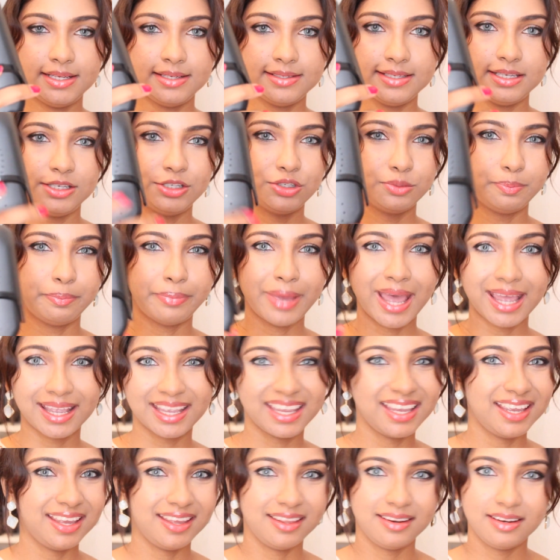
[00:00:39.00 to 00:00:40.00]
easy to
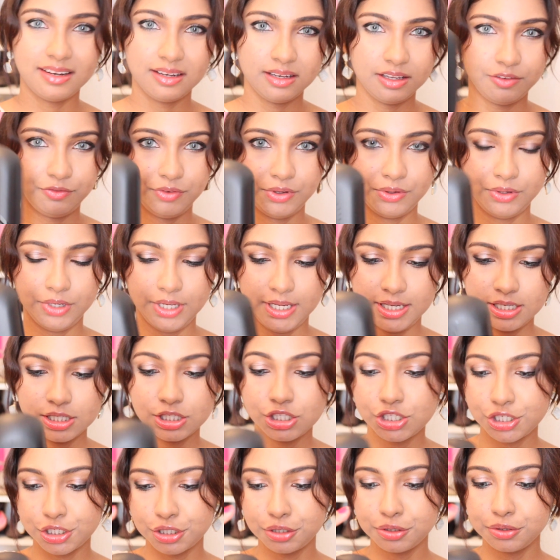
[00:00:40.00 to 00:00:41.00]
pack it if you need
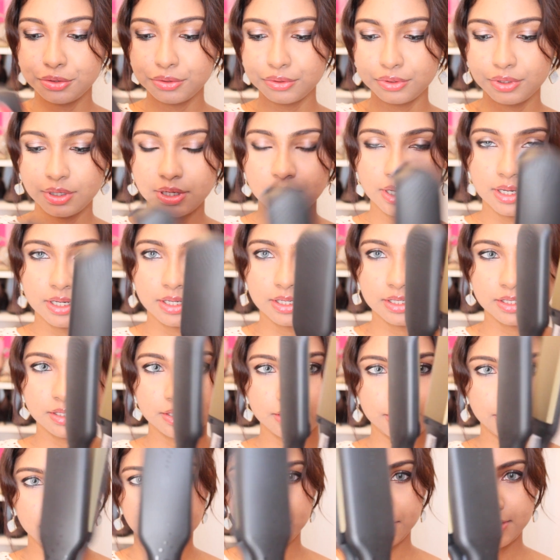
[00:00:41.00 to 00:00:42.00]
to.
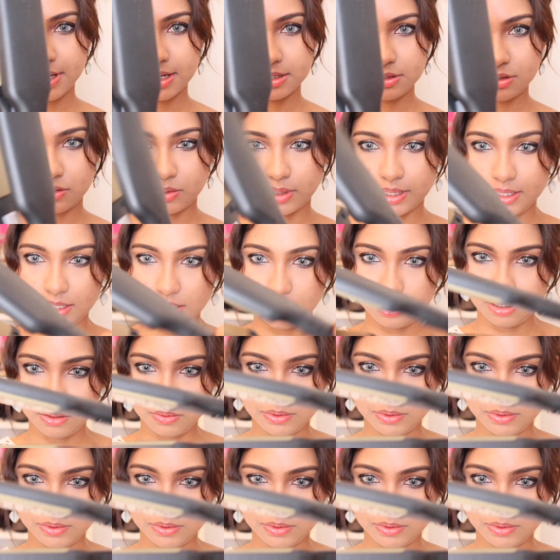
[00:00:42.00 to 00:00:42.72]
So that's what it